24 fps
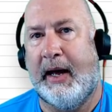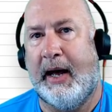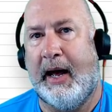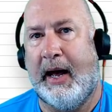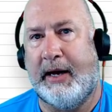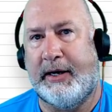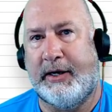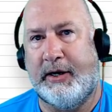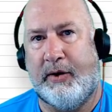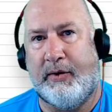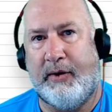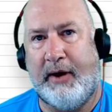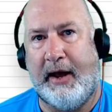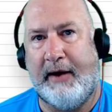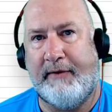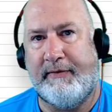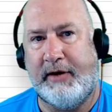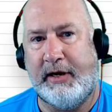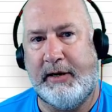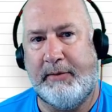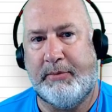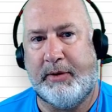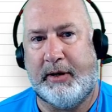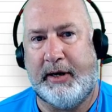I don't have
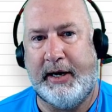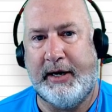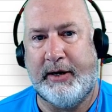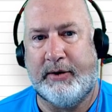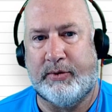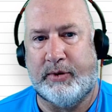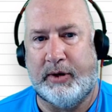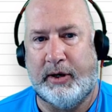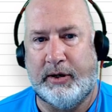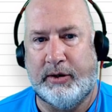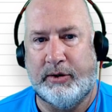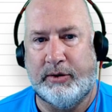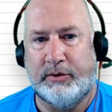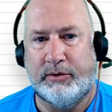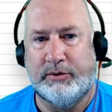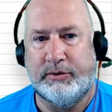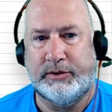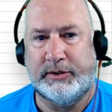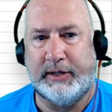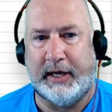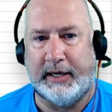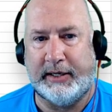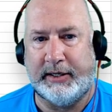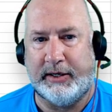any blank
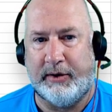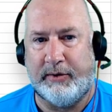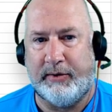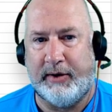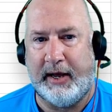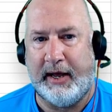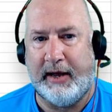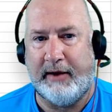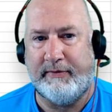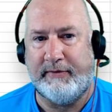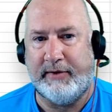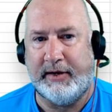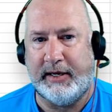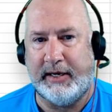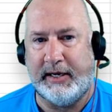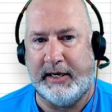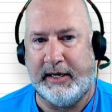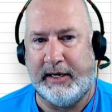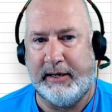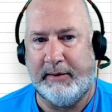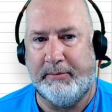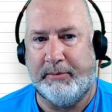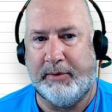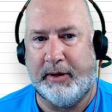rows. I don't have
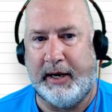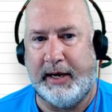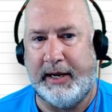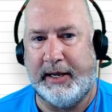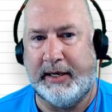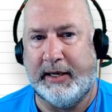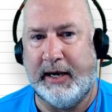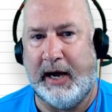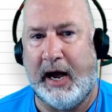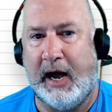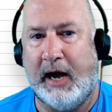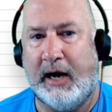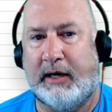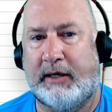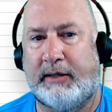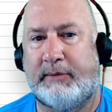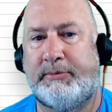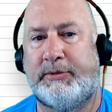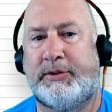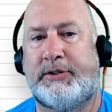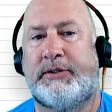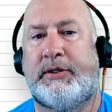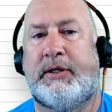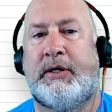any blank
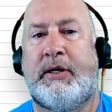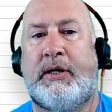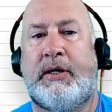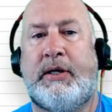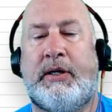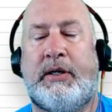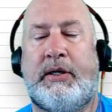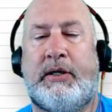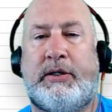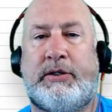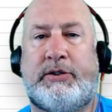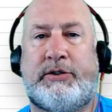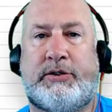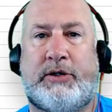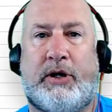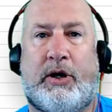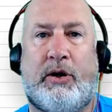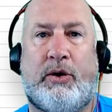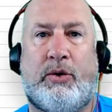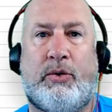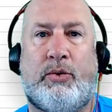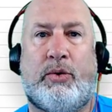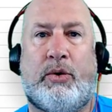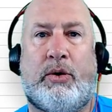columns.
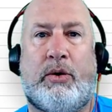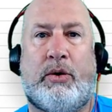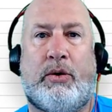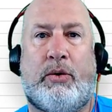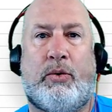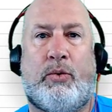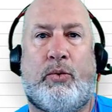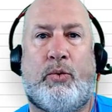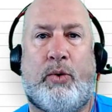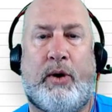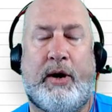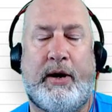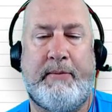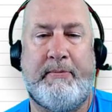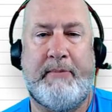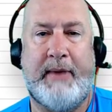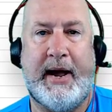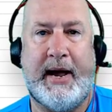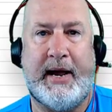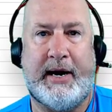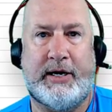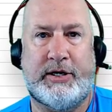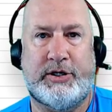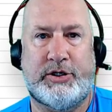So one
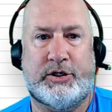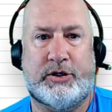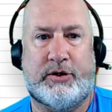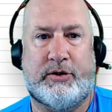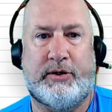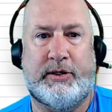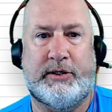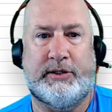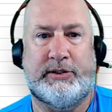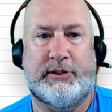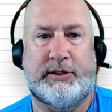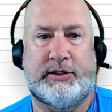manager is